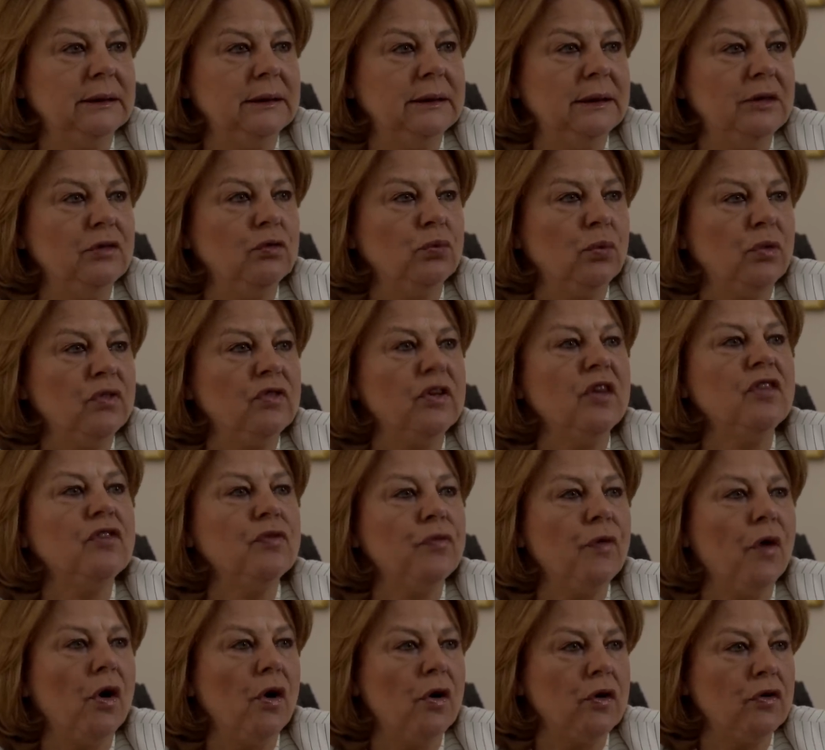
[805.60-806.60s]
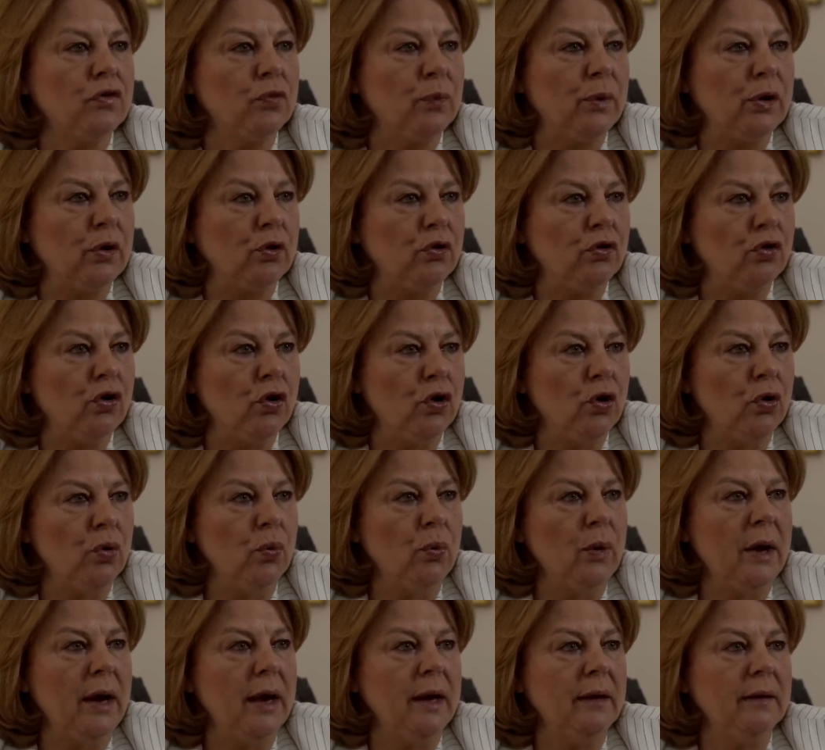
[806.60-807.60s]
this was as far as we could
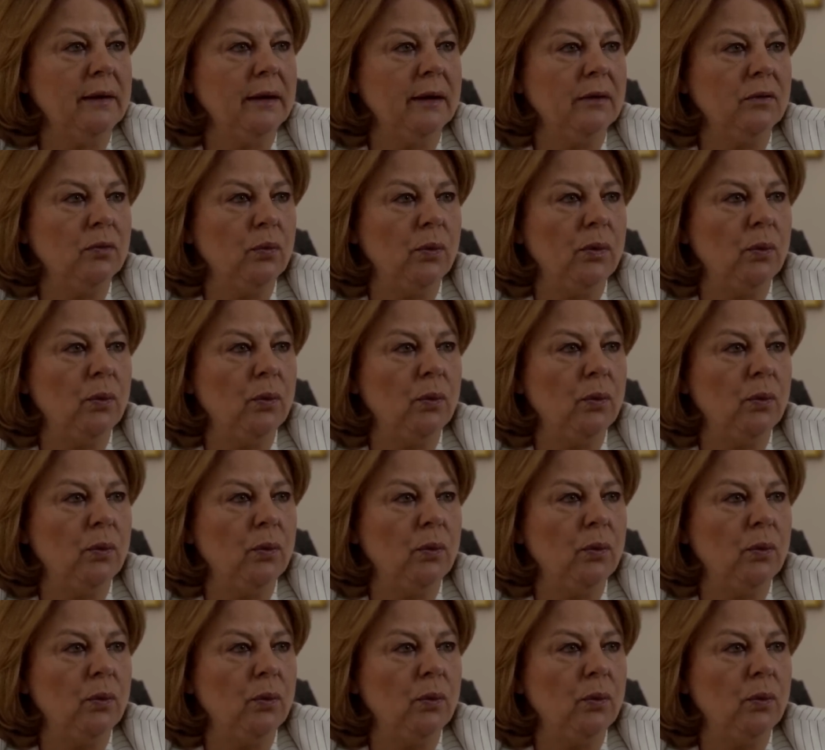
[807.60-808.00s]
go and that